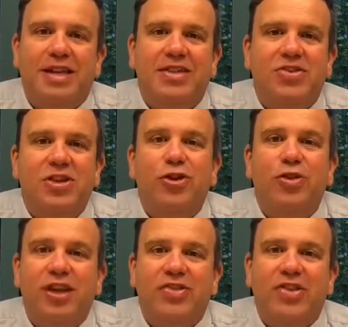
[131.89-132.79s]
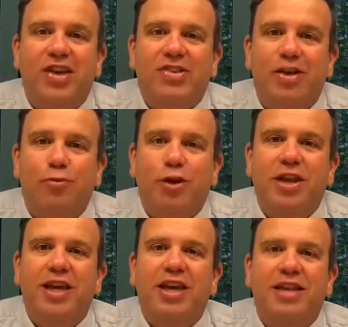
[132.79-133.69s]
consider this as a
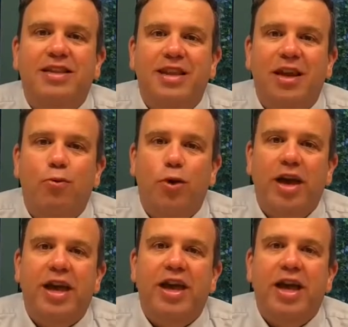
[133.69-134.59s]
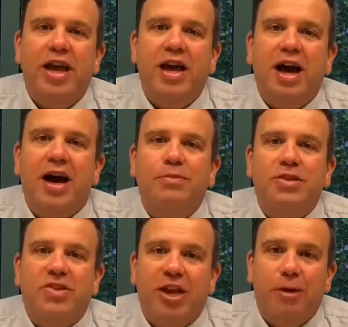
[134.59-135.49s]
really neat way to
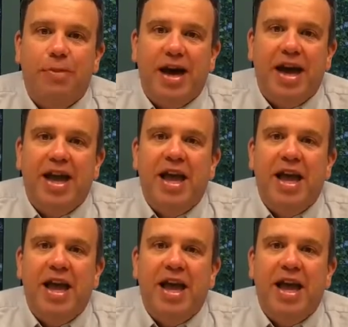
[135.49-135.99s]
say goodbye.